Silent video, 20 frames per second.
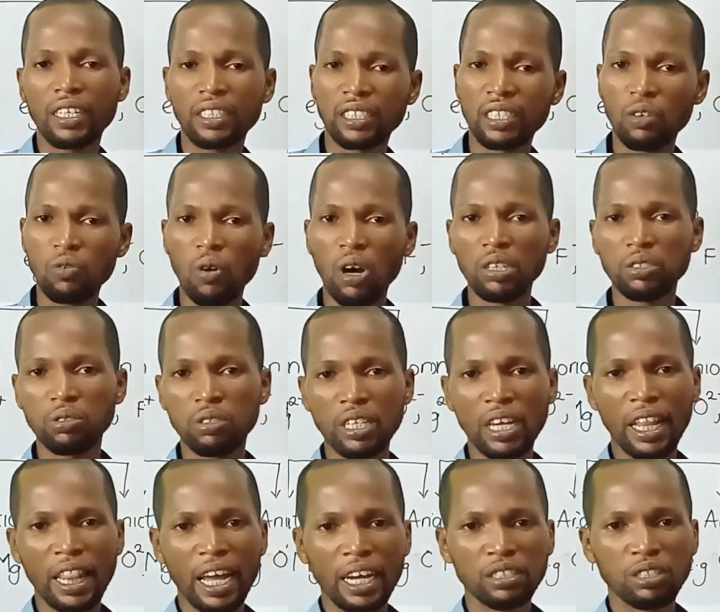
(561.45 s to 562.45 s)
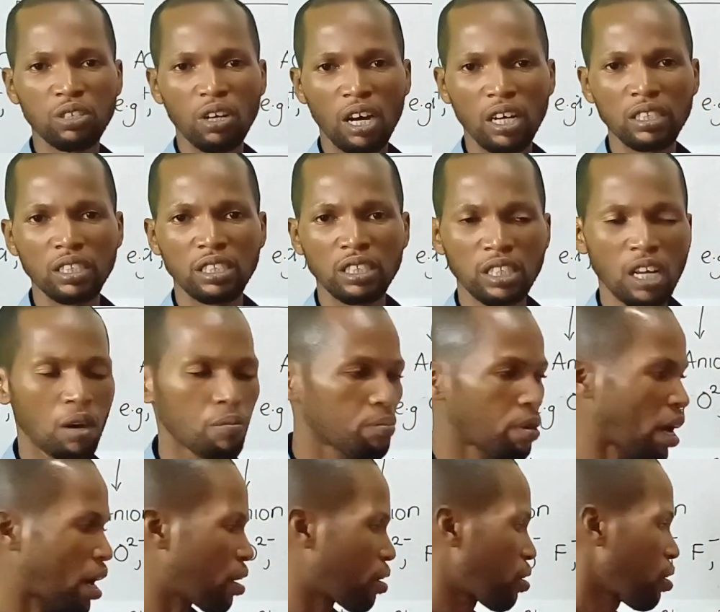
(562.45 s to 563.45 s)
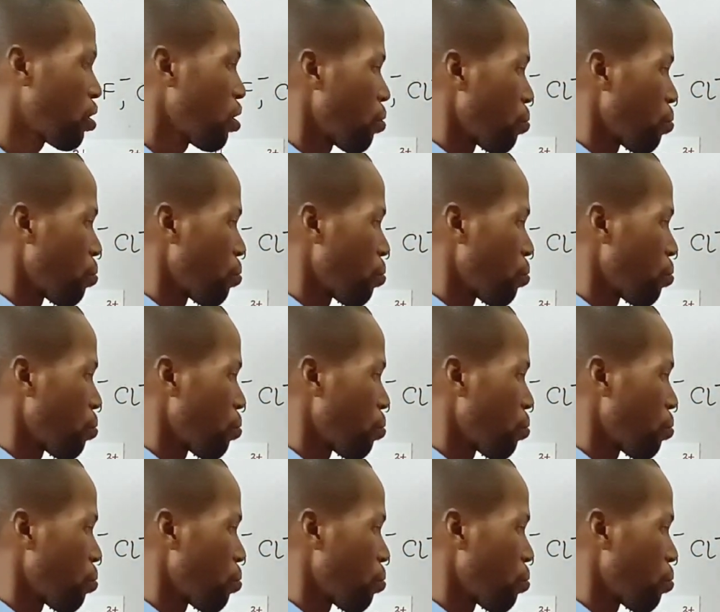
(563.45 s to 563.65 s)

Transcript: is equal to the electron number.